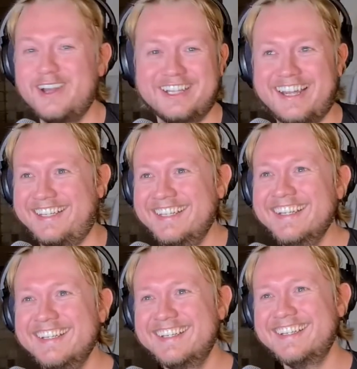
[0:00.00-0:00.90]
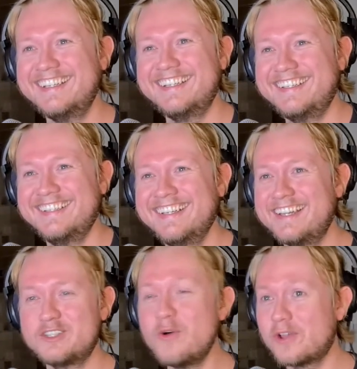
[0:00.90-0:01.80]
like,
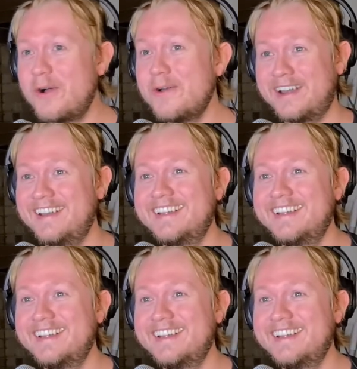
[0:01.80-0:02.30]
it's all gone.